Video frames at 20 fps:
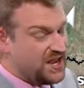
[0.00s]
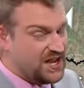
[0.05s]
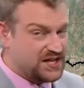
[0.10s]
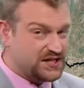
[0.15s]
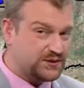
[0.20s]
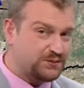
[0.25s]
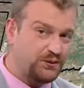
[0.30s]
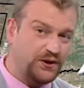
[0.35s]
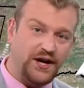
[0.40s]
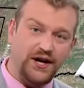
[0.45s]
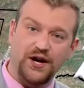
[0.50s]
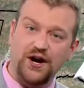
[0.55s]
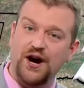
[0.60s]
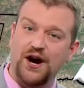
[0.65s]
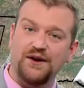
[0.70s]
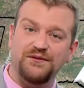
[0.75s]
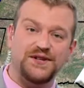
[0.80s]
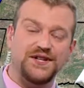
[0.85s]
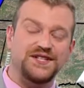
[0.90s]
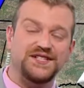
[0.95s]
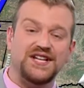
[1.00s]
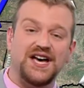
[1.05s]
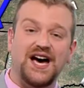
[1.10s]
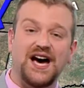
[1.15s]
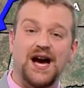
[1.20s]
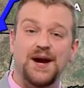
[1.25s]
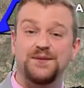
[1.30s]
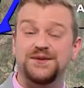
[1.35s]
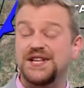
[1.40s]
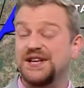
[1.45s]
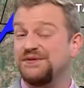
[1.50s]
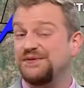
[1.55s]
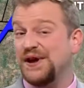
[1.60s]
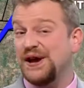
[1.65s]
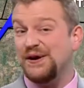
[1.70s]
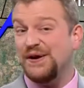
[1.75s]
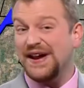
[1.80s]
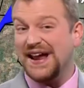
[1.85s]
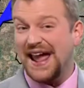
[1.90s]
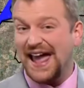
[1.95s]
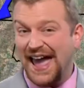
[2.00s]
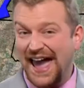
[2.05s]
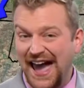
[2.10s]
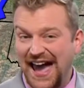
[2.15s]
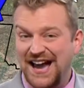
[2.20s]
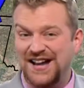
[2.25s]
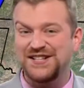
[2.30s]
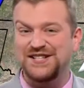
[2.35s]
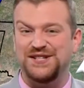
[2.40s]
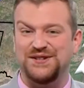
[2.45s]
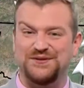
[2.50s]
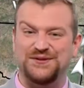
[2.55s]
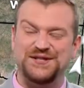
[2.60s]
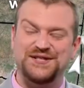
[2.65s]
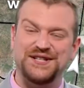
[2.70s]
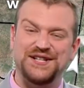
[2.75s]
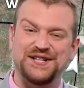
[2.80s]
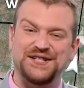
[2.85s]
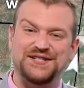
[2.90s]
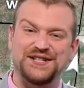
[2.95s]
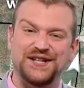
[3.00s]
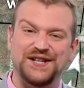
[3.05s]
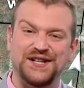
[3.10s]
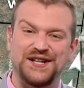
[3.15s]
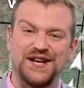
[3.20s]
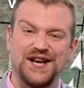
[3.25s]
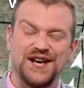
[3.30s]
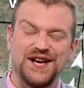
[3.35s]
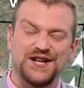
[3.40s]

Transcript: Spring, oftentimes a very active season.